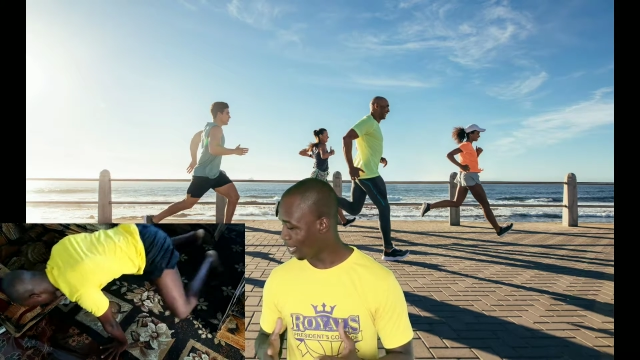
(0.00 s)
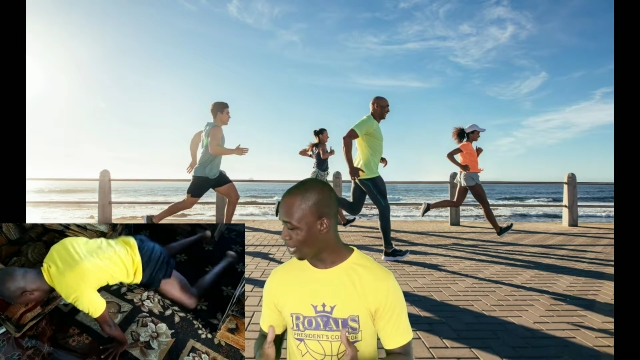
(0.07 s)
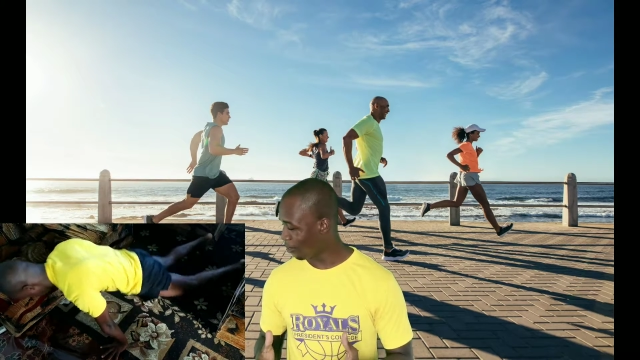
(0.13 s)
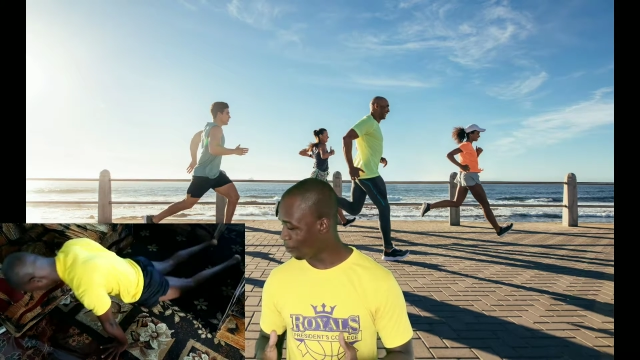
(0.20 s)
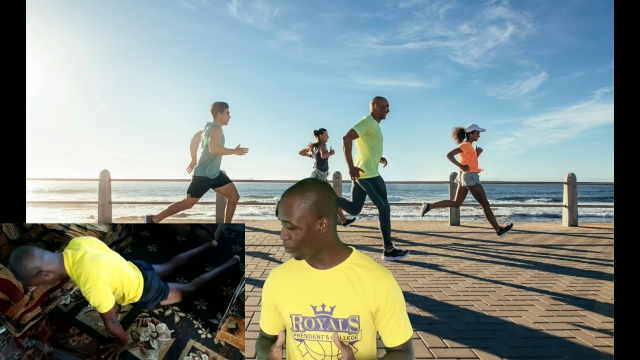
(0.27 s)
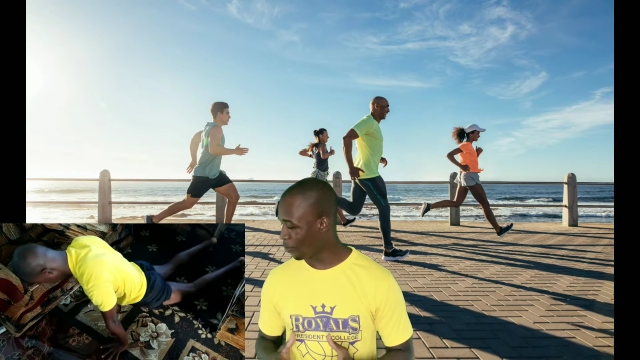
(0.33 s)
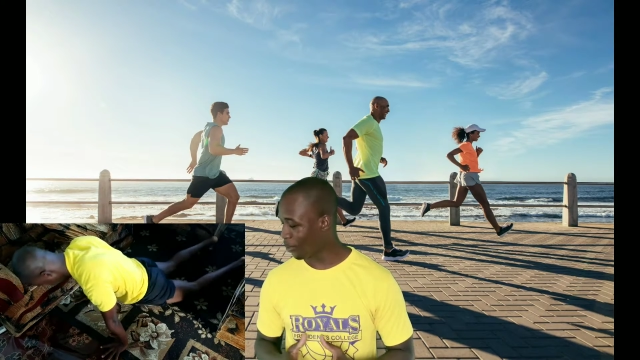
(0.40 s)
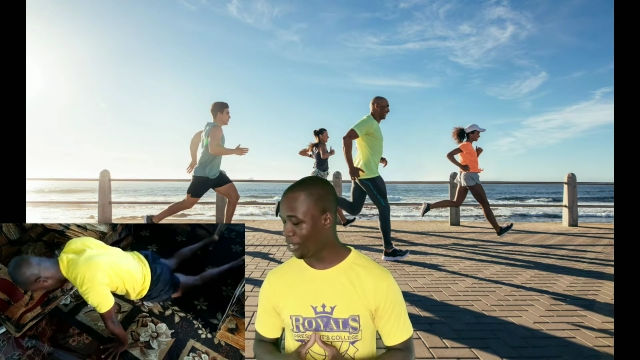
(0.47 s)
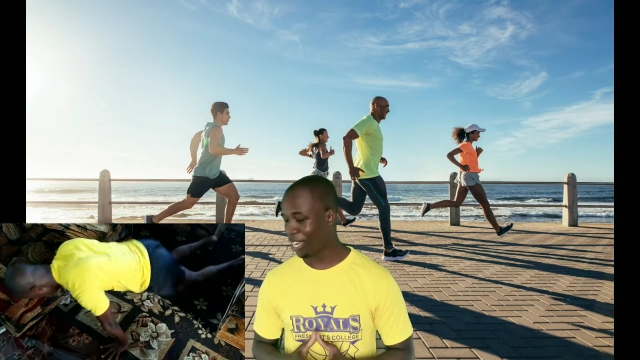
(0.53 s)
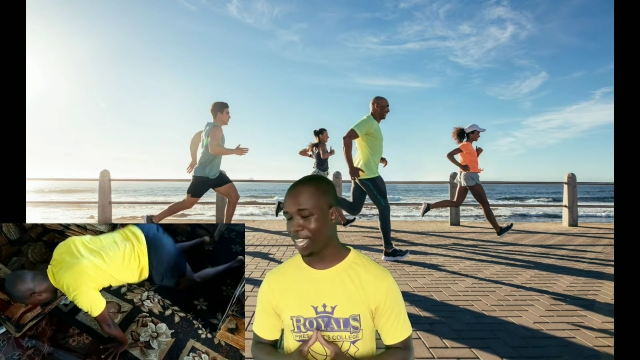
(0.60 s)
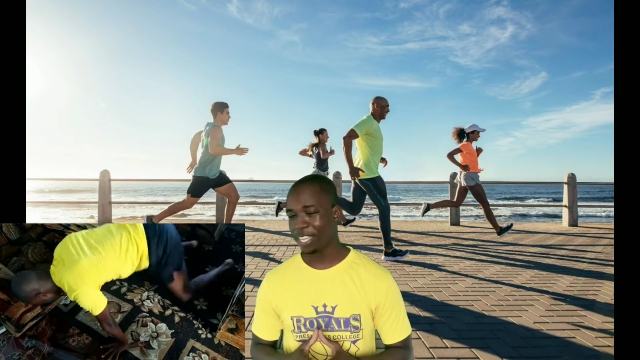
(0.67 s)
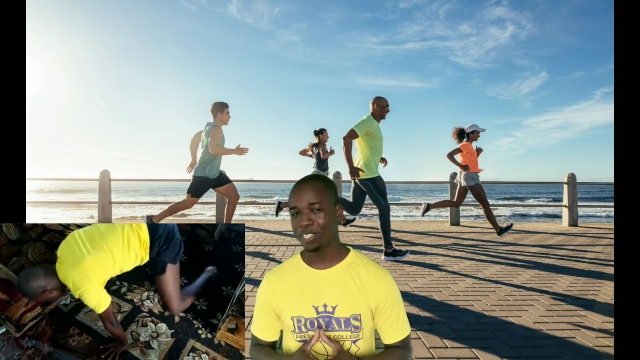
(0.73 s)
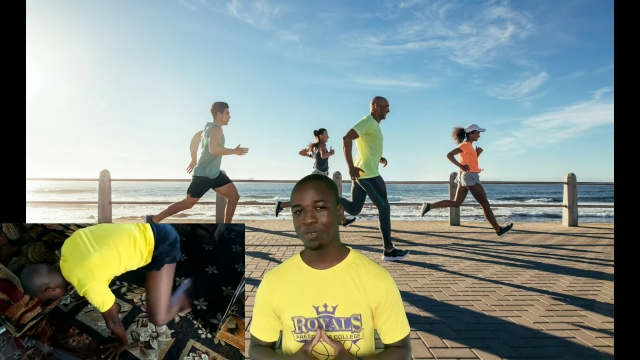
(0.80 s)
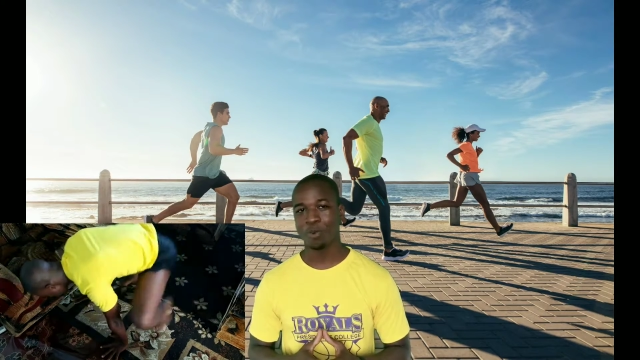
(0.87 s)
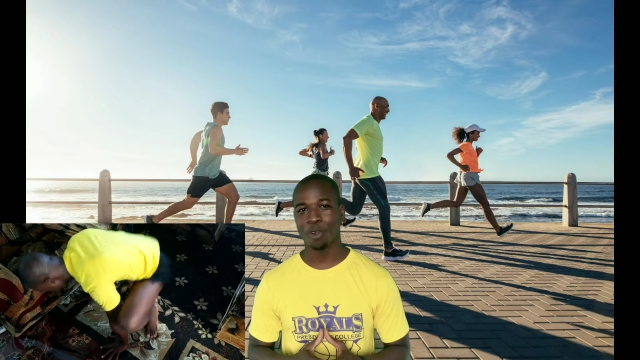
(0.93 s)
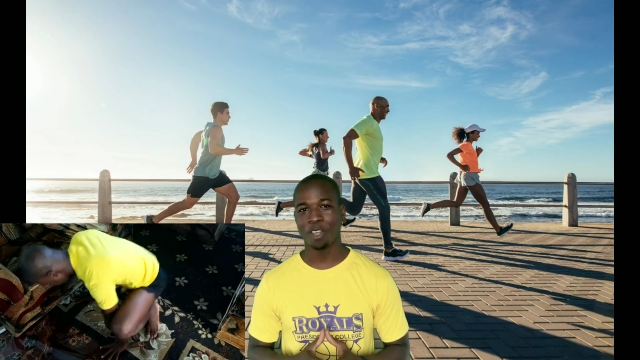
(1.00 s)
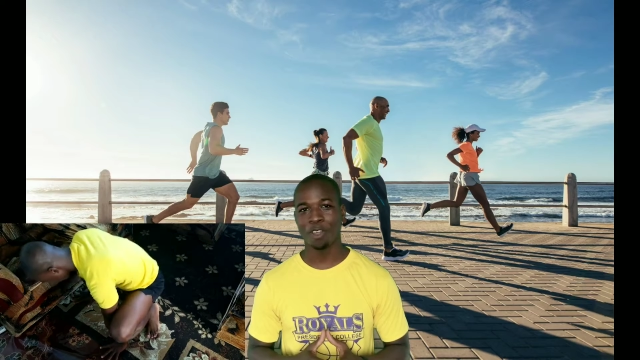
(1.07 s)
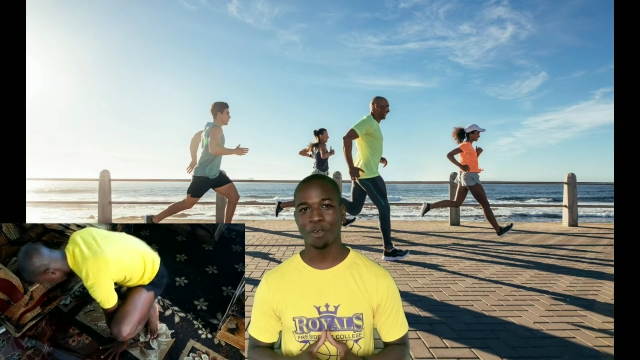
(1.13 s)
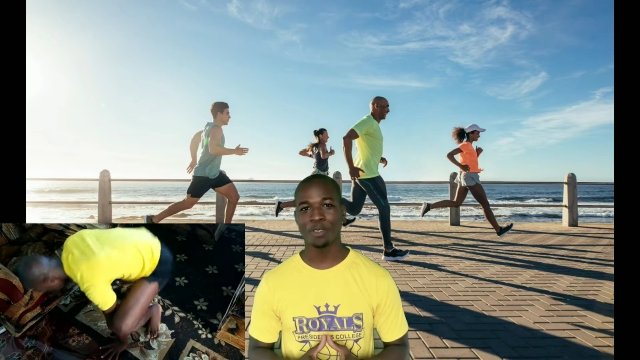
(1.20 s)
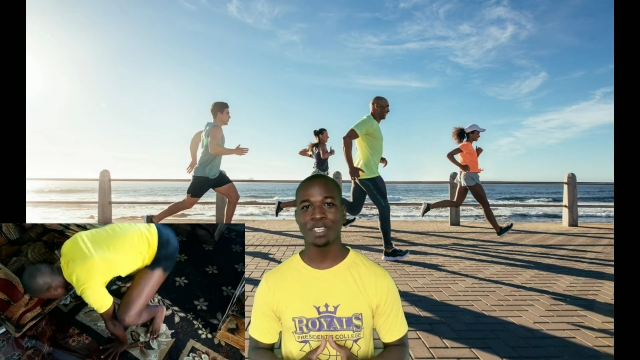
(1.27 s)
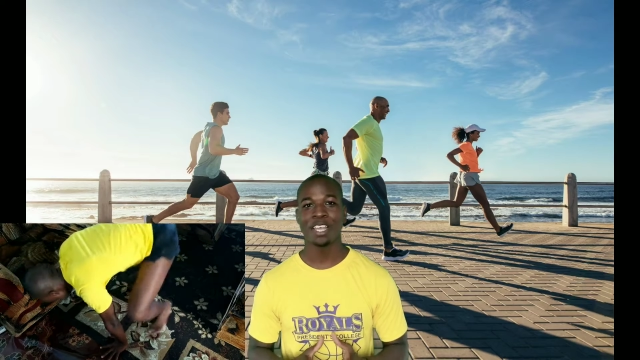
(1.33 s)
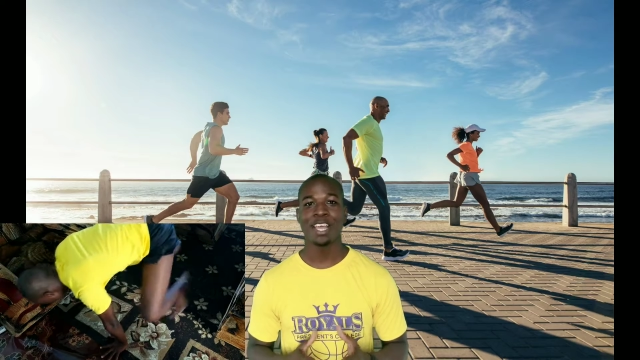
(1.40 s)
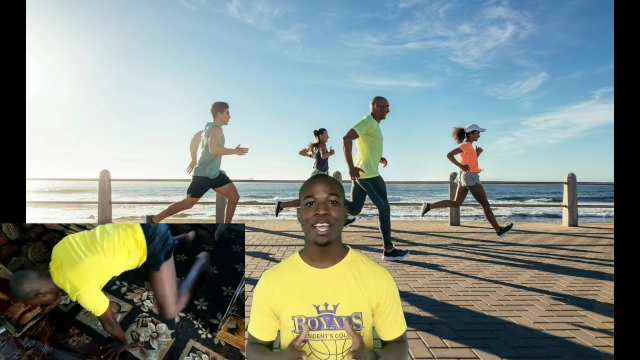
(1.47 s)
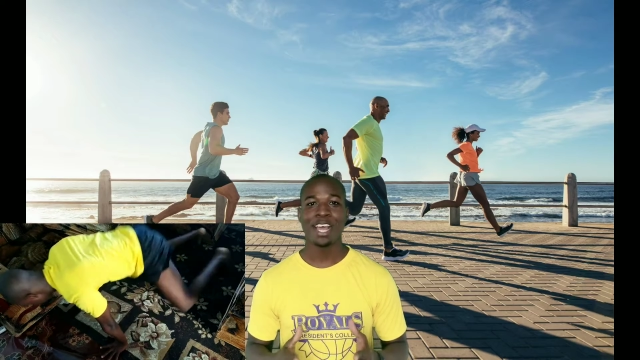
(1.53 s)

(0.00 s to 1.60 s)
give you a nice workout,